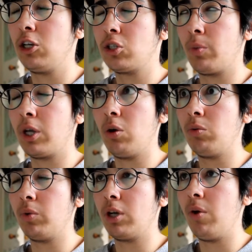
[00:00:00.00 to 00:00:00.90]
So we
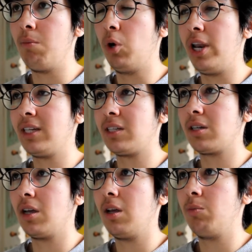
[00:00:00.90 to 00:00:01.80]
go with
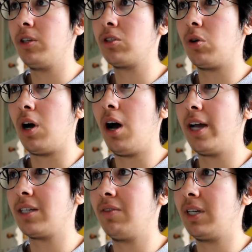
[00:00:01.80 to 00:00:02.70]
mullet. Mullet's got a high
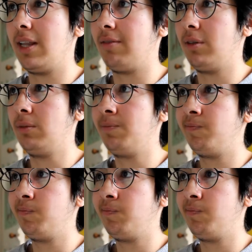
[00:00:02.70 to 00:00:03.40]
activity level,